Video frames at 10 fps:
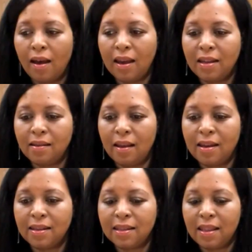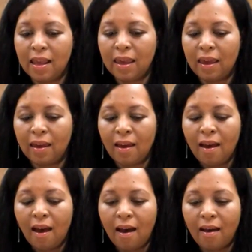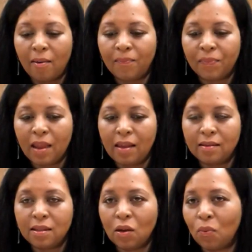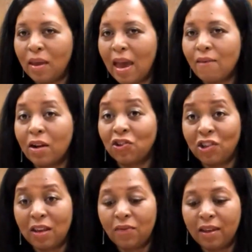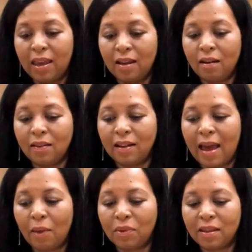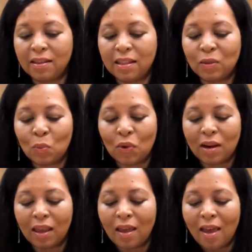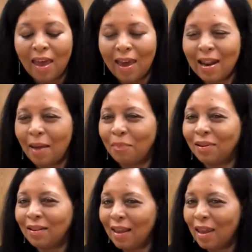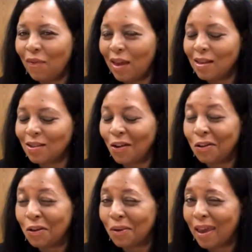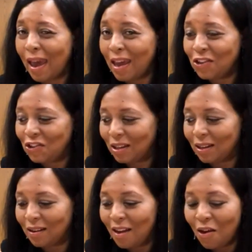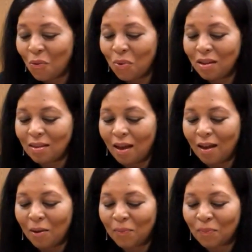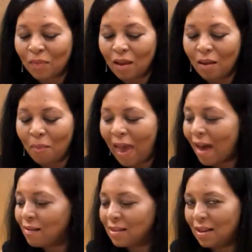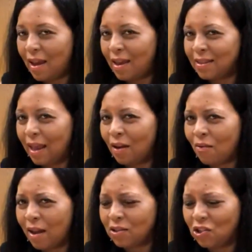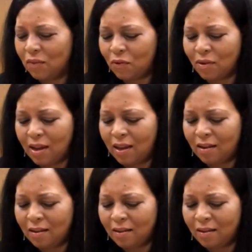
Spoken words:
in his thinking. And so we have our chief again on the line with us this morning, and I believe he is on location with PAL today. Is that correct, Chief Green?